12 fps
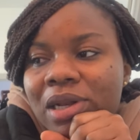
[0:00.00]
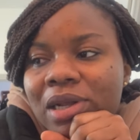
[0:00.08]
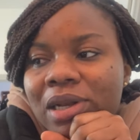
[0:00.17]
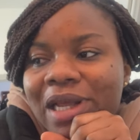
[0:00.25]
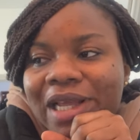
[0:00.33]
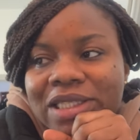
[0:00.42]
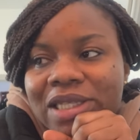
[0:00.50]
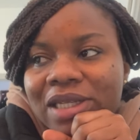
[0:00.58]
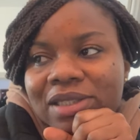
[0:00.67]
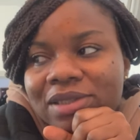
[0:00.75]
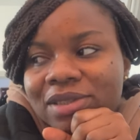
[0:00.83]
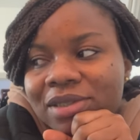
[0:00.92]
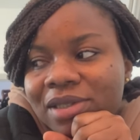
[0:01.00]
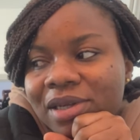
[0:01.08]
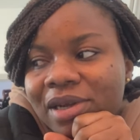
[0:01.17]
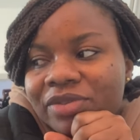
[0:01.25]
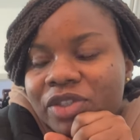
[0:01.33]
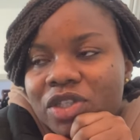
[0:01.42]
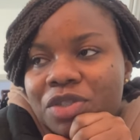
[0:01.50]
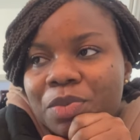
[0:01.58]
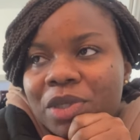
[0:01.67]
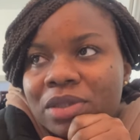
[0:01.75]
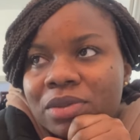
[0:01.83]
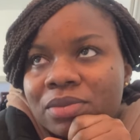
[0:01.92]
like I said, I've just
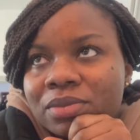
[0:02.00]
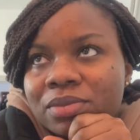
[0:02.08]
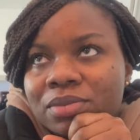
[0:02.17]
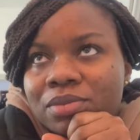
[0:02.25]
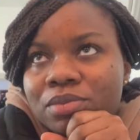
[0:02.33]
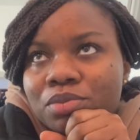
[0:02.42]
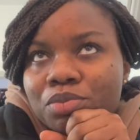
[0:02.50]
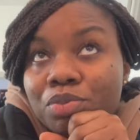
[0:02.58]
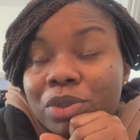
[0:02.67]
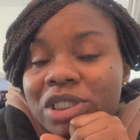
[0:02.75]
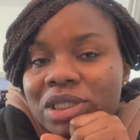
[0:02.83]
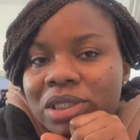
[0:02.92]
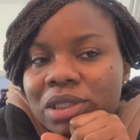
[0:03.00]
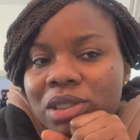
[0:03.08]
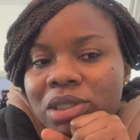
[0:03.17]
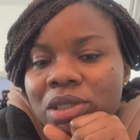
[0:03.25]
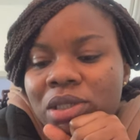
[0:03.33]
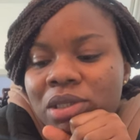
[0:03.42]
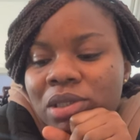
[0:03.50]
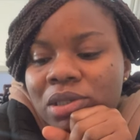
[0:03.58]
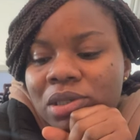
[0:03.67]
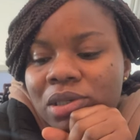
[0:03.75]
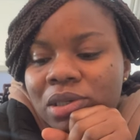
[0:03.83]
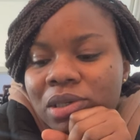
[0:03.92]
been busy.
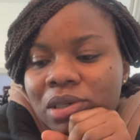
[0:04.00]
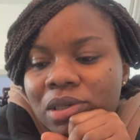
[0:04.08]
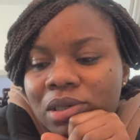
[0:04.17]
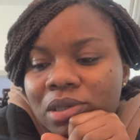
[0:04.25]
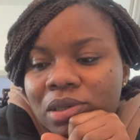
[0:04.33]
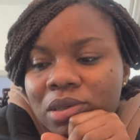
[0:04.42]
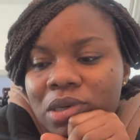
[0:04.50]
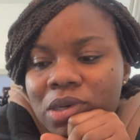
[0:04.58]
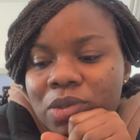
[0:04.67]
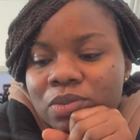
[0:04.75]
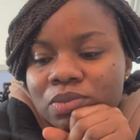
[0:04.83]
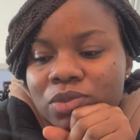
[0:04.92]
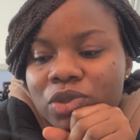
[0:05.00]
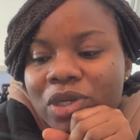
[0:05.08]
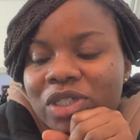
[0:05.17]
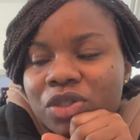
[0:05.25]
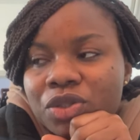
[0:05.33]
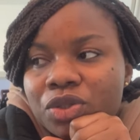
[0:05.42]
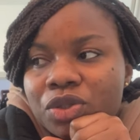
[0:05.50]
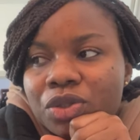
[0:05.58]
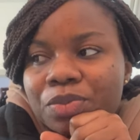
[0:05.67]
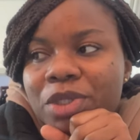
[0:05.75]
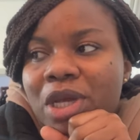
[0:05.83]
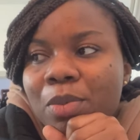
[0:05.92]
Um, so I just took some
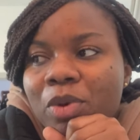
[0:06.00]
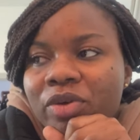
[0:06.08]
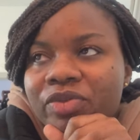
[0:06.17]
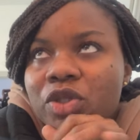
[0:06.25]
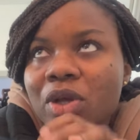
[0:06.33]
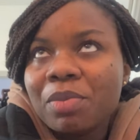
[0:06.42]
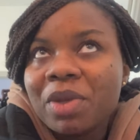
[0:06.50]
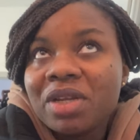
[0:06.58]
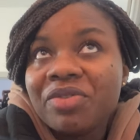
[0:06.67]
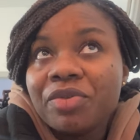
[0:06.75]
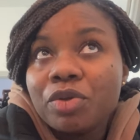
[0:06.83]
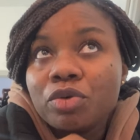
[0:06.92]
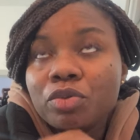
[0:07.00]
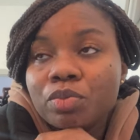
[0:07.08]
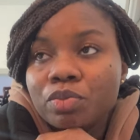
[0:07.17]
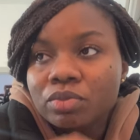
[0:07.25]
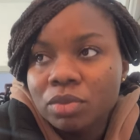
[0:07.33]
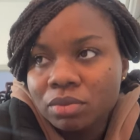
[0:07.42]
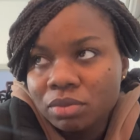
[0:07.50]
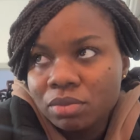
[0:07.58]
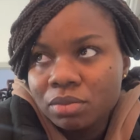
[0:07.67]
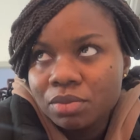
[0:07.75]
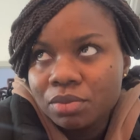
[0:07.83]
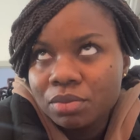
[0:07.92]
time off. So I made a few
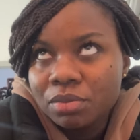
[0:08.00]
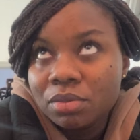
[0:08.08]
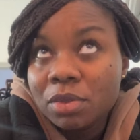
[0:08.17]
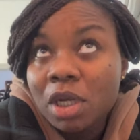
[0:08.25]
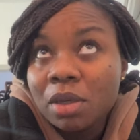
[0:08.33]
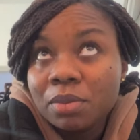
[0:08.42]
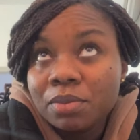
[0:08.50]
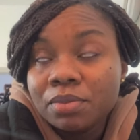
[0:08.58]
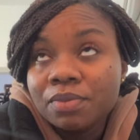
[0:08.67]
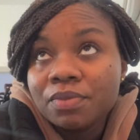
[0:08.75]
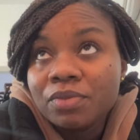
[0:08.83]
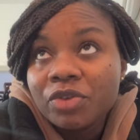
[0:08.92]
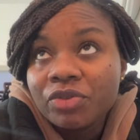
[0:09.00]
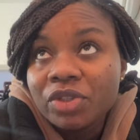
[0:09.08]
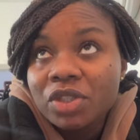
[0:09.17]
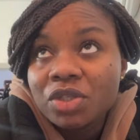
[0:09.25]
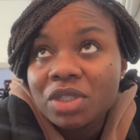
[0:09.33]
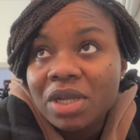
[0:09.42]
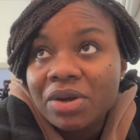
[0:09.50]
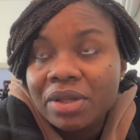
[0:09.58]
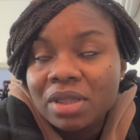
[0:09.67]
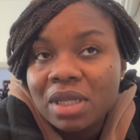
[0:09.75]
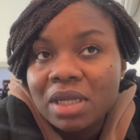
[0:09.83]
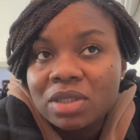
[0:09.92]
um, views here and
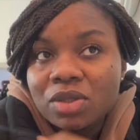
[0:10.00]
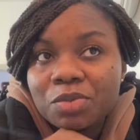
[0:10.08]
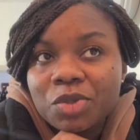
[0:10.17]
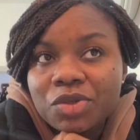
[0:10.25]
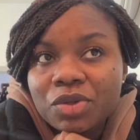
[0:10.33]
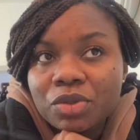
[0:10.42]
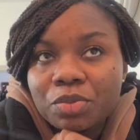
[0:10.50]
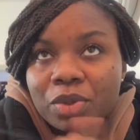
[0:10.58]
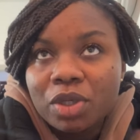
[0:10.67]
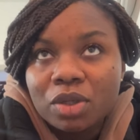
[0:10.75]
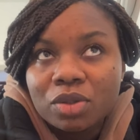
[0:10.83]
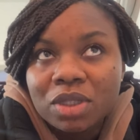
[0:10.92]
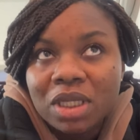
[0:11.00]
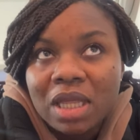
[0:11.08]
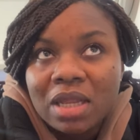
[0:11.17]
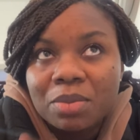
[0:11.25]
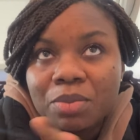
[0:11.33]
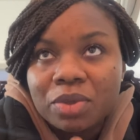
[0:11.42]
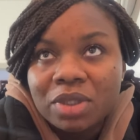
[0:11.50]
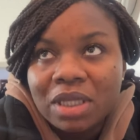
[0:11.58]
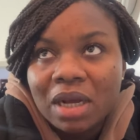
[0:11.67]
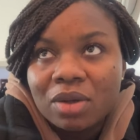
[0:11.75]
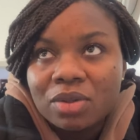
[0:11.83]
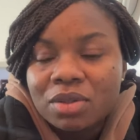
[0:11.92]
there. So I'm just going to put it all together and put it
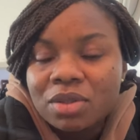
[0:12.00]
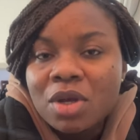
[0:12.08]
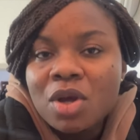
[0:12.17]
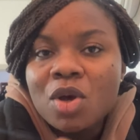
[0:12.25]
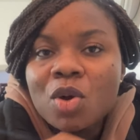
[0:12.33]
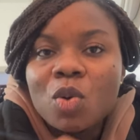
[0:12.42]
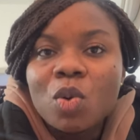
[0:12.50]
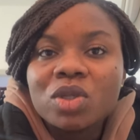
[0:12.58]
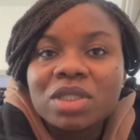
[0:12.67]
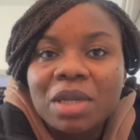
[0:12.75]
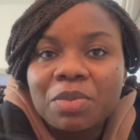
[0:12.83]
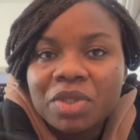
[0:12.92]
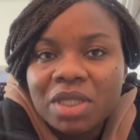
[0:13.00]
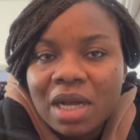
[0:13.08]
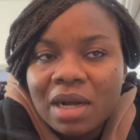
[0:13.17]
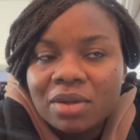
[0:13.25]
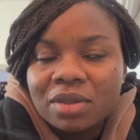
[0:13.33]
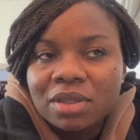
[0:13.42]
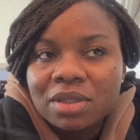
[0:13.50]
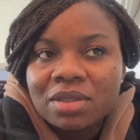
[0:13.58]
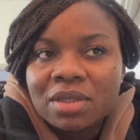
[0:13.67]
out. Once I put it out,